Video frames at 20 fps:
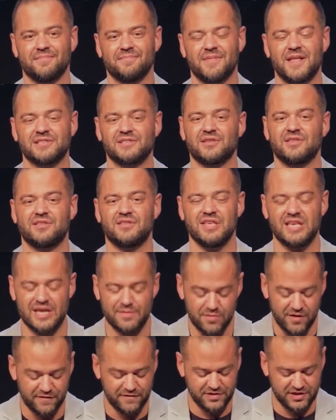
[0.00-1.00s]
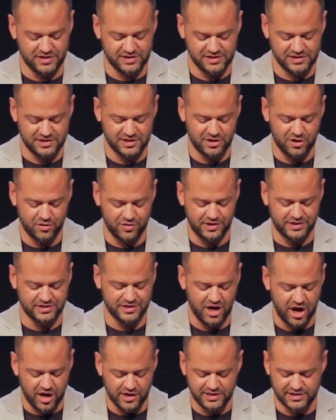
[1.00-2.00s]
And that's a theme of this series.
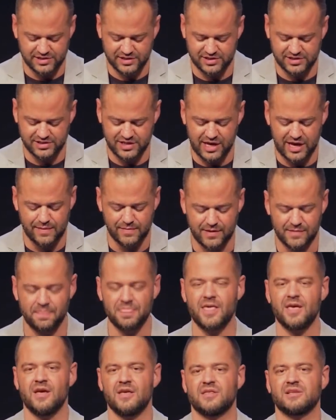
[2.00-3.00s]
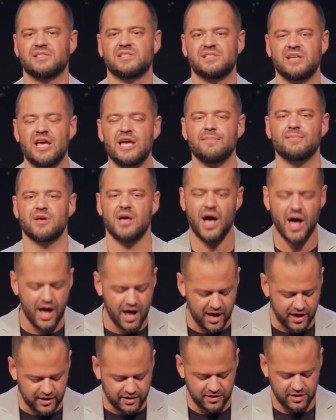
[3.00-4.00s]
God is the same, and the same
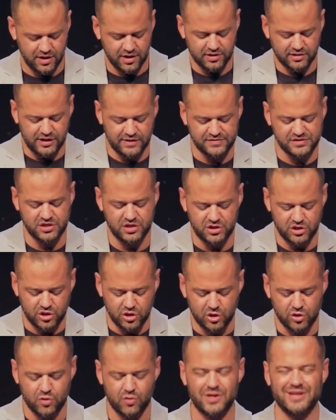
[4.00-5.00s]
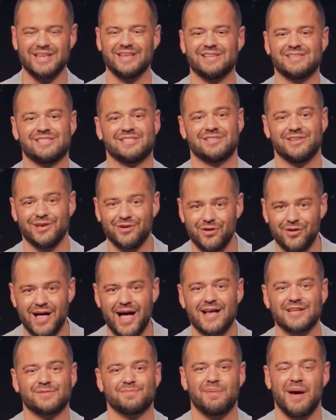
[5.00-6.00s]
God lives in you, and He still
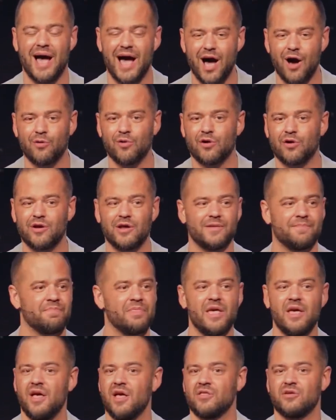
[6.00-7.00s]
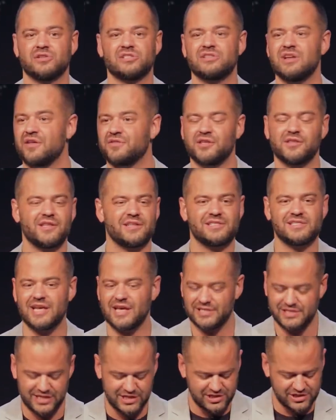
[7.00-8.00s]
has power, and there's nothing that
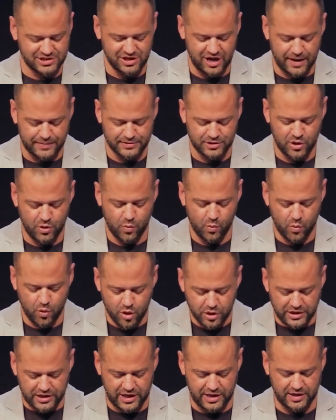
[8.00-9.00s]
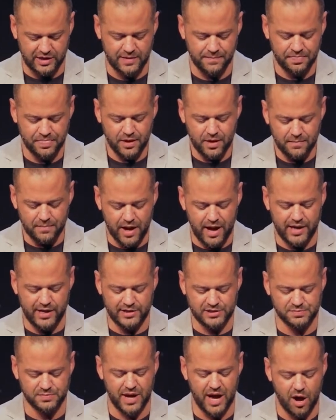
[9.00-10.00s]
says He stopped working by
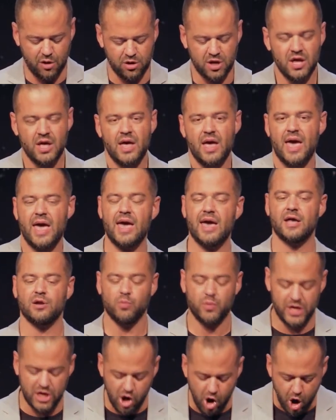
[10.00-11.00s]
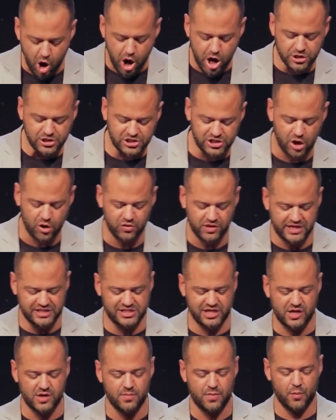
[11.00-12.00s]
His power. And we also,
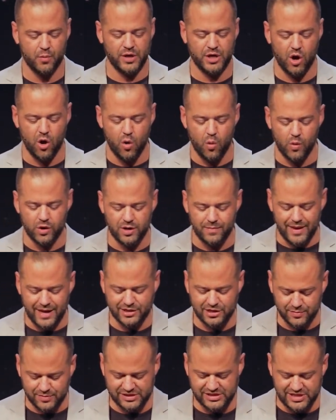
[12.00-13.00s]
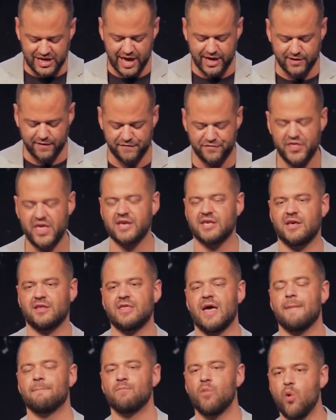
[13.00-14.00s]
listen, we don't want to make the mistake of thinking
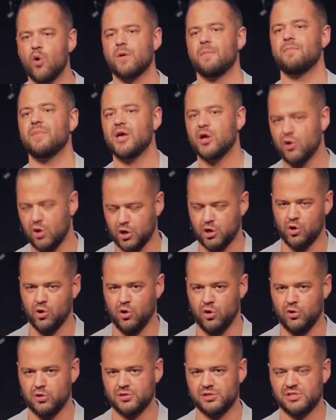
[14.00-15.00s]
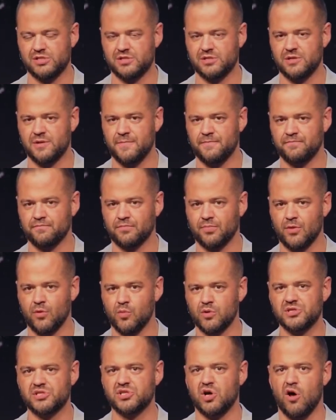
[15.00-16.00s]
that more miracles
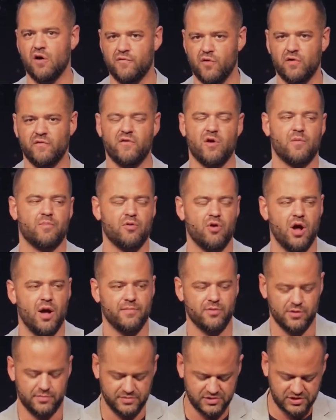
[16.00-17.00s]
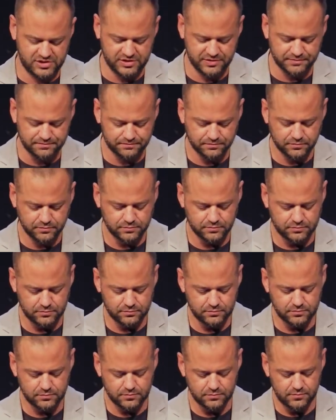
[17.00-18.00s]
would solve all of our problems.
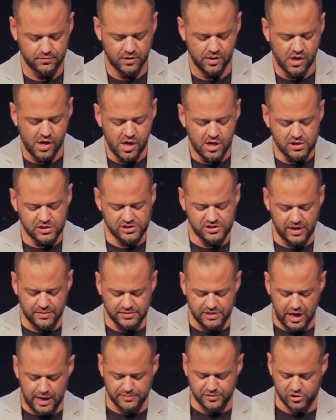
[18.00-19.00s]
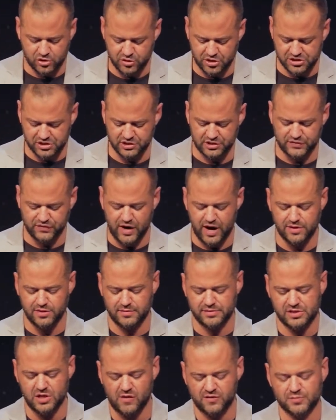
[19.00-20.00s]
Sometimes Christians find
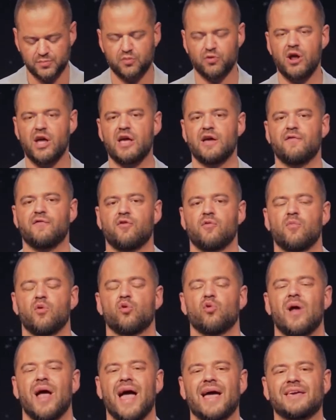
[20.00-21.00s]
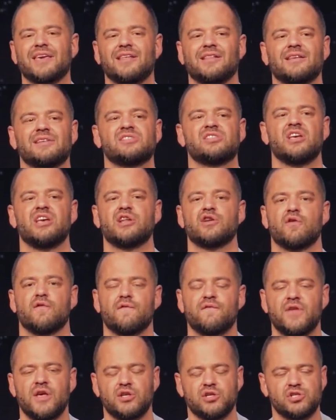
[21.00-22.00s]
themselves praying for miraculous
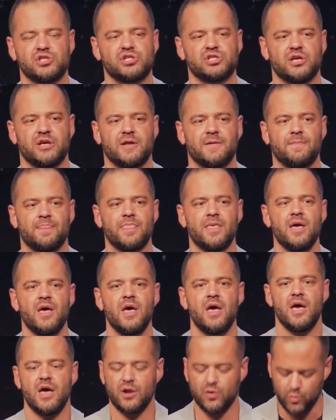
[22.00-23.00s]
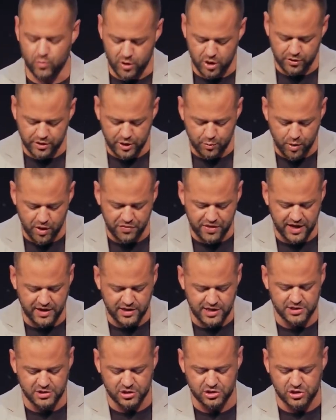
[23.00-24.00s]
intervention, and really what they
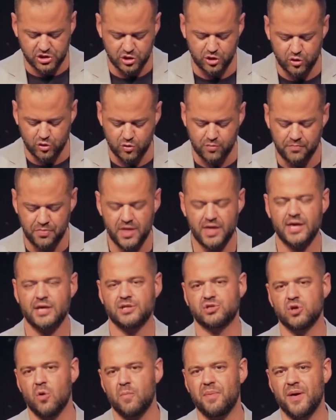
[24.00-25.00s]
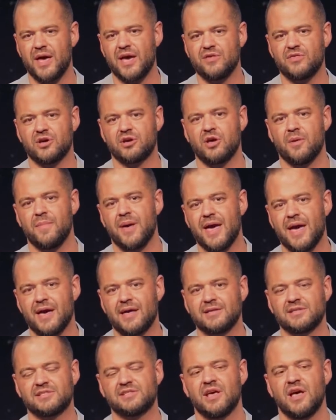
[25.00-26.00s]
need to do is obey the
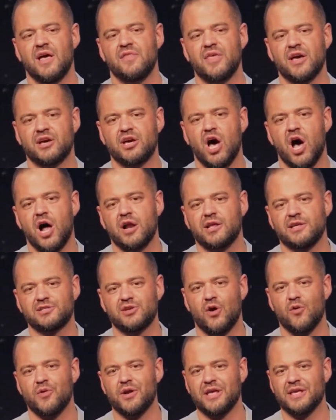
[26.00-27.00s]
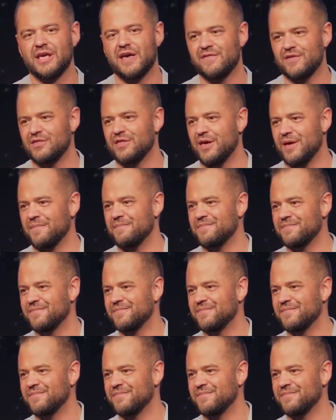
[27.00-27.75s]
commands that God has already given them.